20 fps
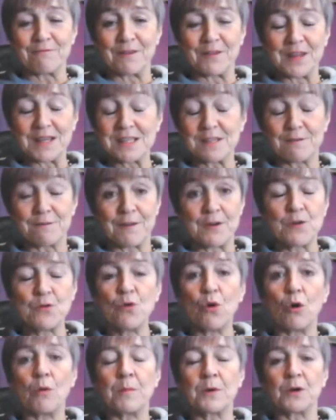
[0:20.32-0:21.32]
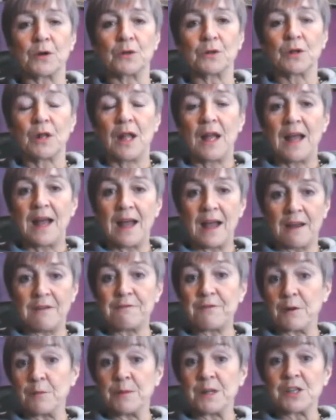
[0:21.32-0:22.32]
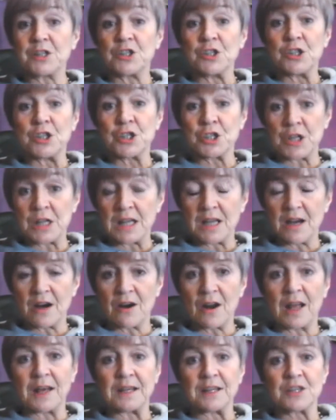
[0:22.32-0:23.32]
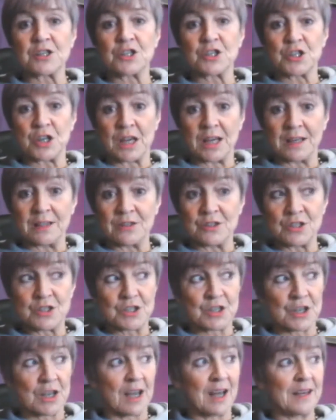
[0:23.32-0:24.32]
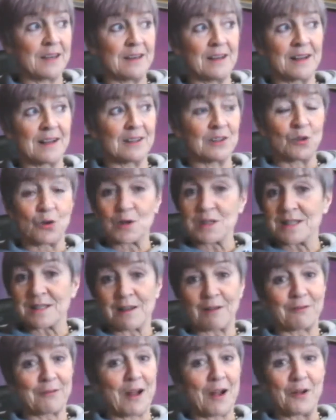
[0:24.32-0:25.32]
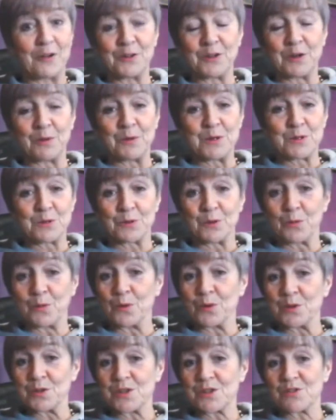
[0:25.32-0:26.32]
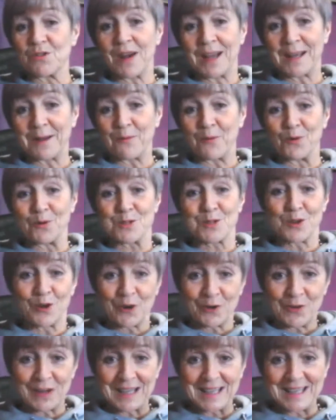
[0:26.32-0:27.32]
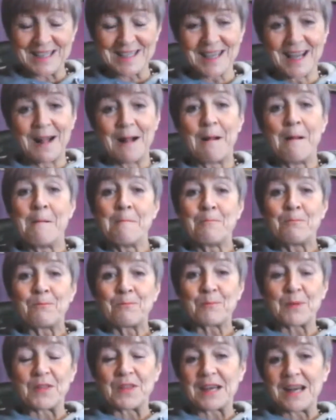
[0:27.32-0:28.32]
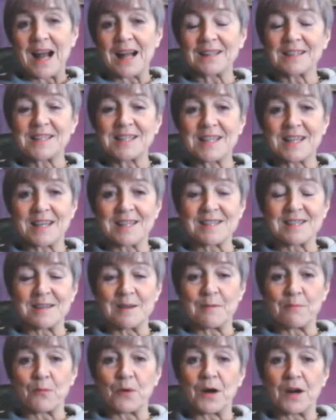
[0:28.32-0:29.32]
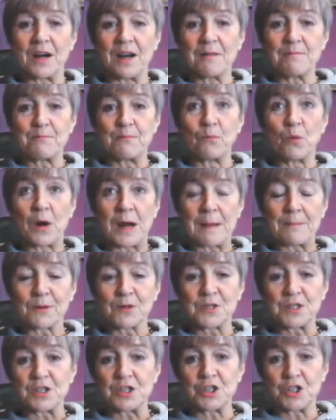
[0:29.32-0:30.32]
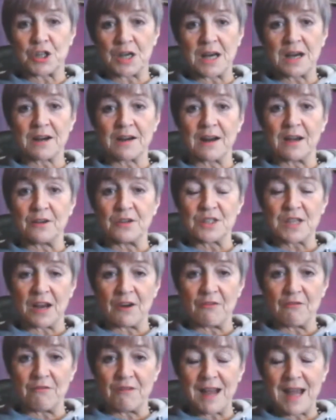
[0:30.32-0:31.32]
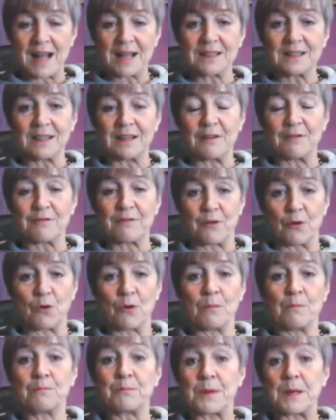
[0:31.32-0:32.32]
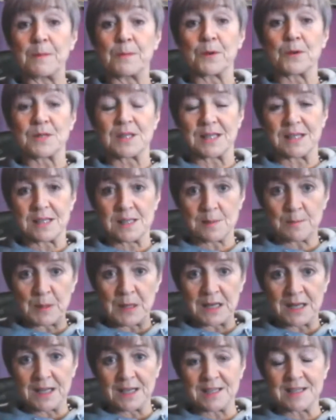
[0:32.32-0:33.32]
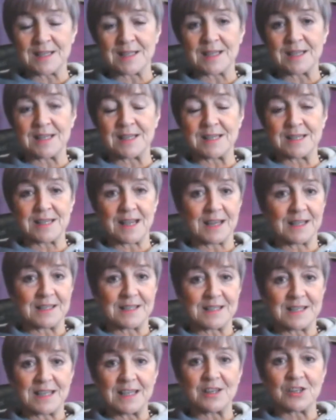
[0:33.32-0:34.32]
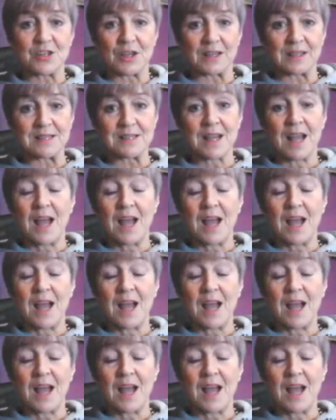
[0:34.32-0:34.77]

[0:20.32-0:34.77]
this phenomenal information share and exchange and a lot of stuff out there, we don't know what's right, what's not right. But the reality is that we're able to share now directly from people's experiences and teachings